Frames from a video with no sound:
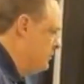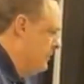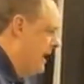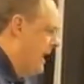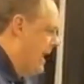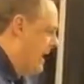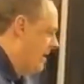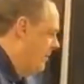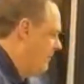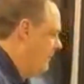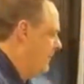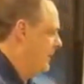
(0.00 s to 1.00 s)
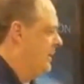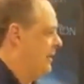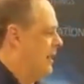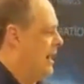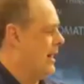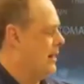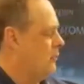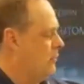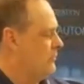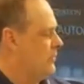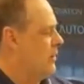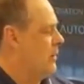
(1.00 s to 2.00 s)
we have
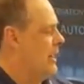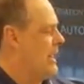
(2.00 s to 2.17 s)
what's called our